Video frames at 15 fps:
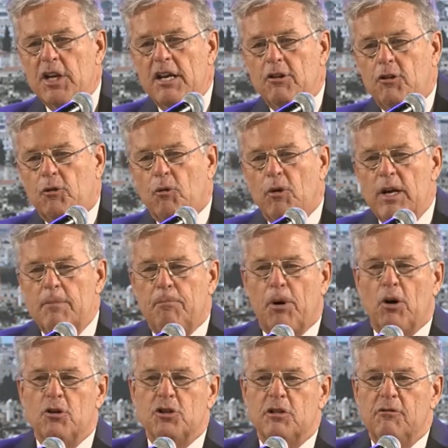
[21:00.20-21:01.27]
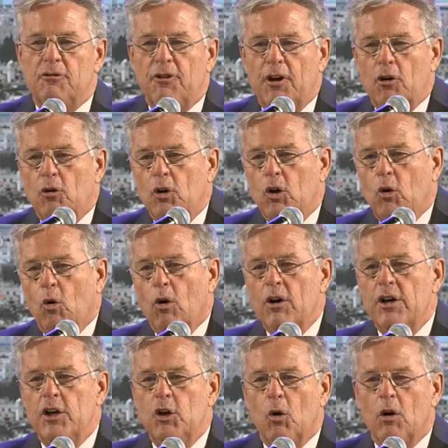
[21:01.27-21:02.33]
a 3-person federal
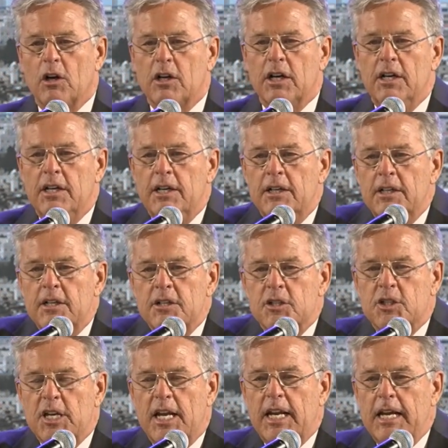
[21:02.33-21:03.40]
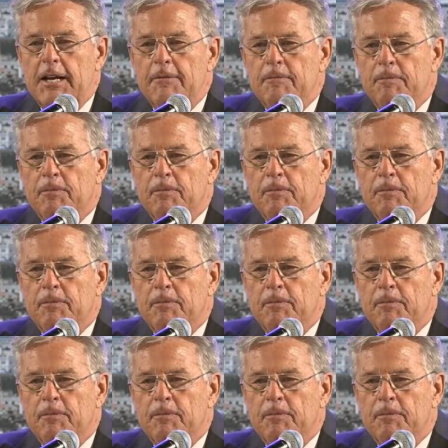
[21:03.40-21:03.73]
court in New York City